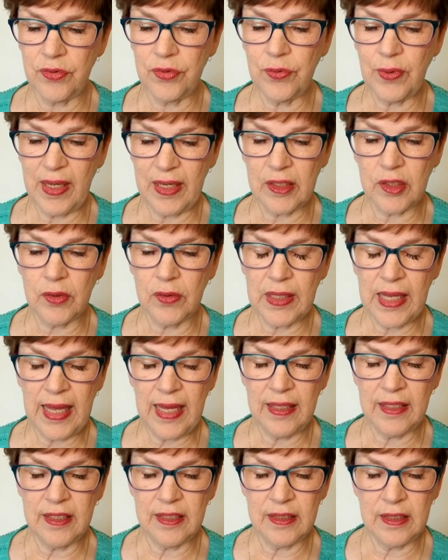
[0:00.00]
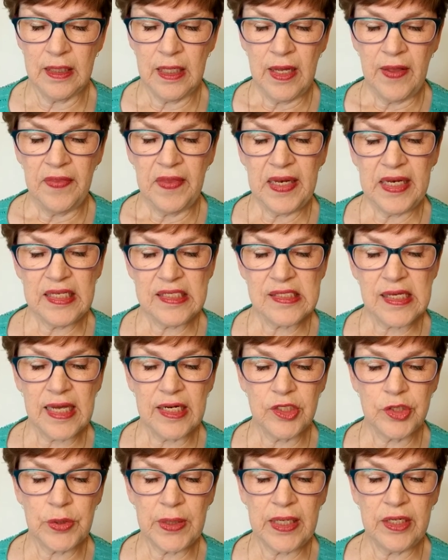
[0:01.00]
Echo Canyon. They
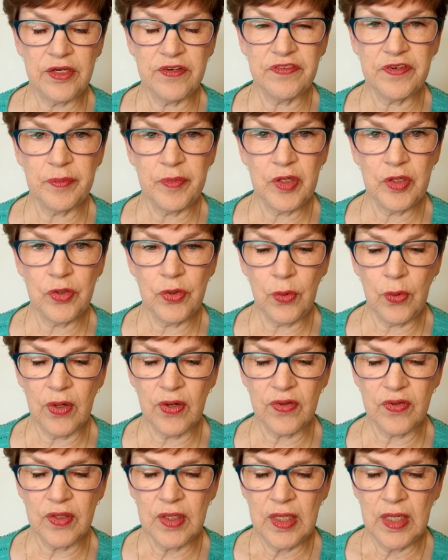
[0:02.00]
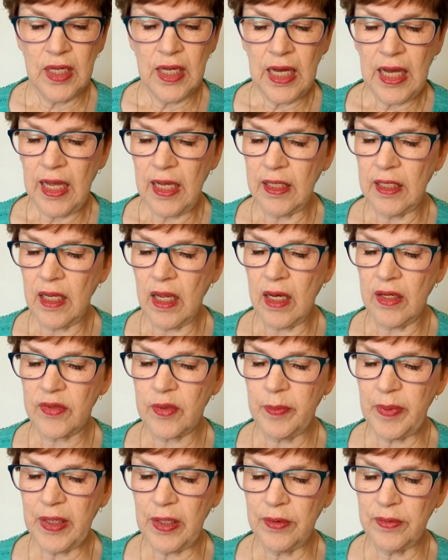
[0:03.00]
decided to enter from the north along the
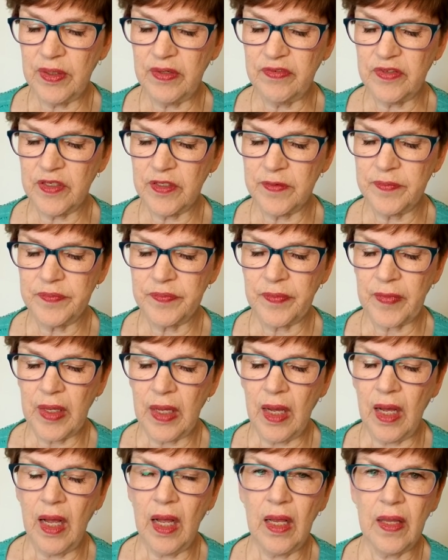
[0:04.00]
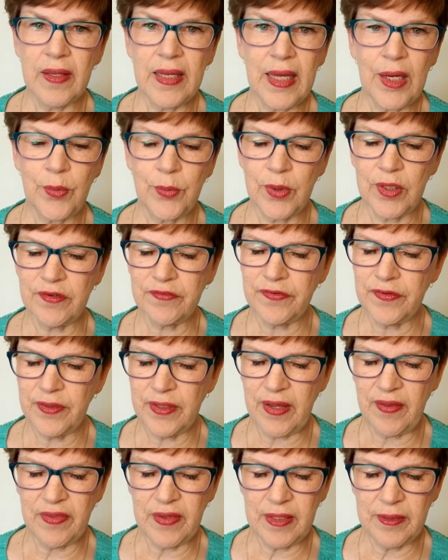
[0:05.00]
Bear River. All that work for
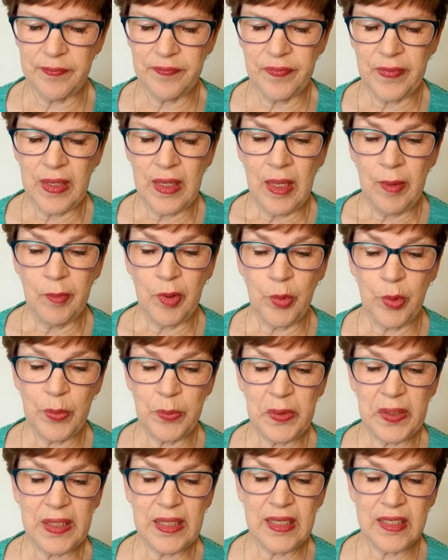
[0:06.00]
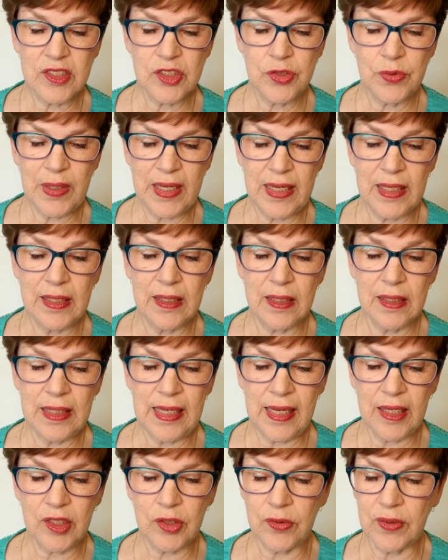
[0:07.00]
nothing. But when we get to
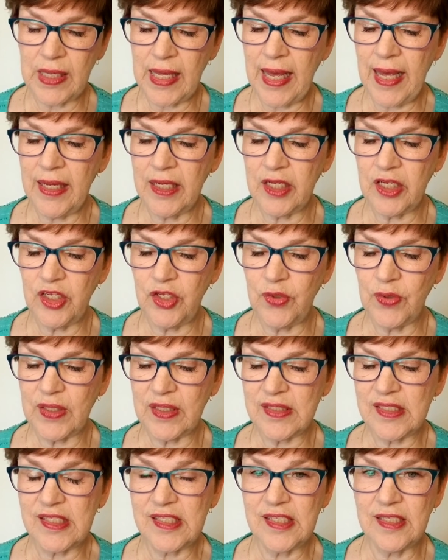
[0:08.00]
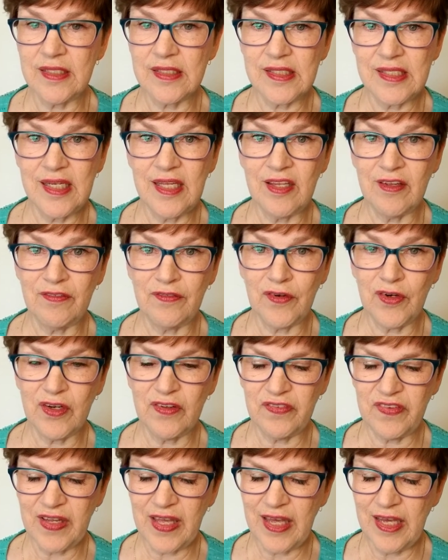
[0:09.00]
Echo Canyon, you can still see the
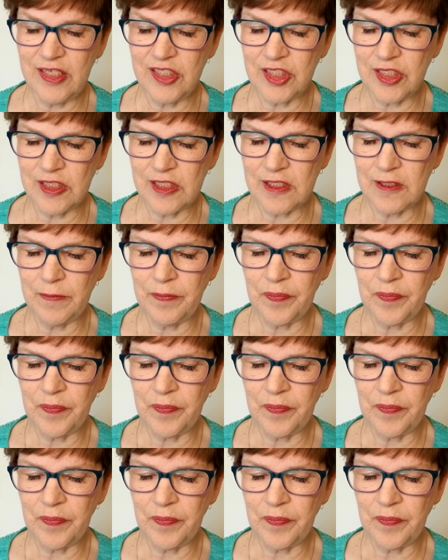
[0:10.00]
fortifications.